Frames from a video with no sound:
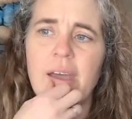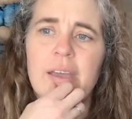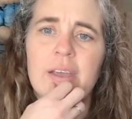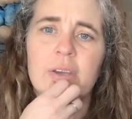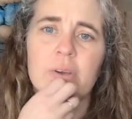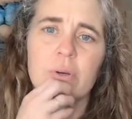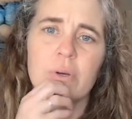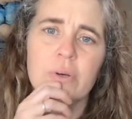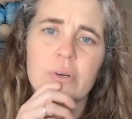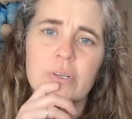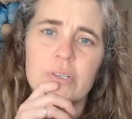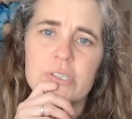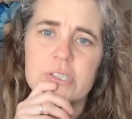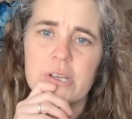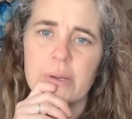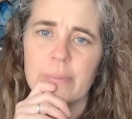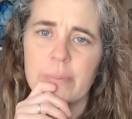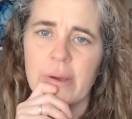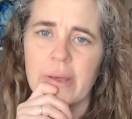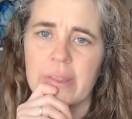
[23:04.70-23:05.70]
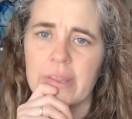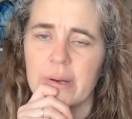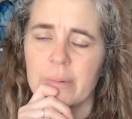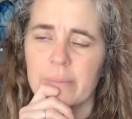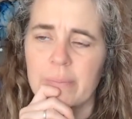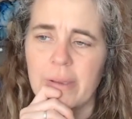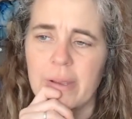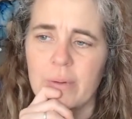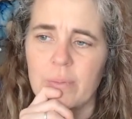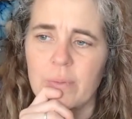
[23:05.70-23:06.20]
Googled some other
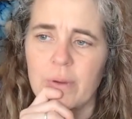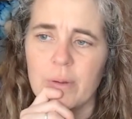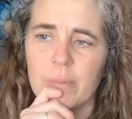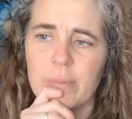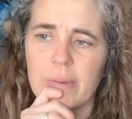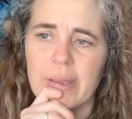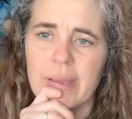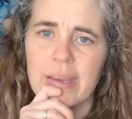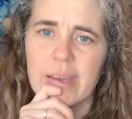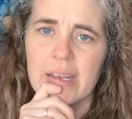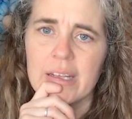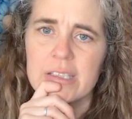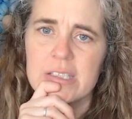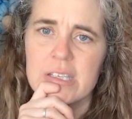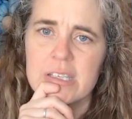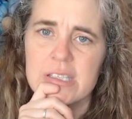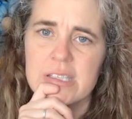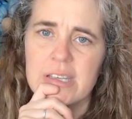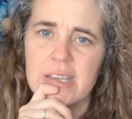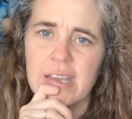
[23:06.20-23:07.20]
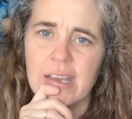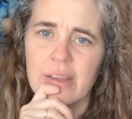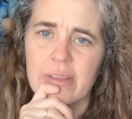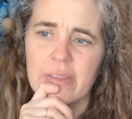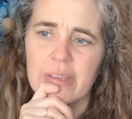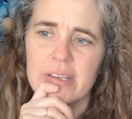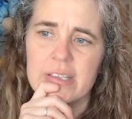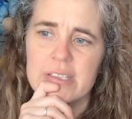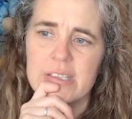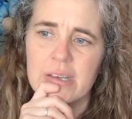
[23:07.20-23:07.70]
pinwheel blankets to see how
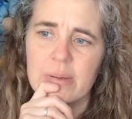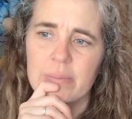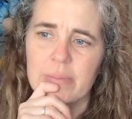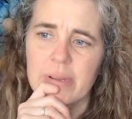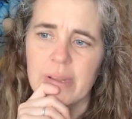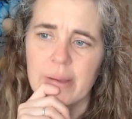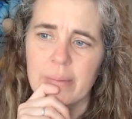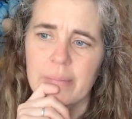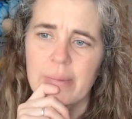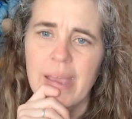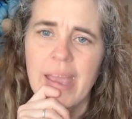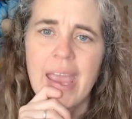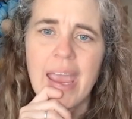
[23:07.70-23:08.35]
they seamed them.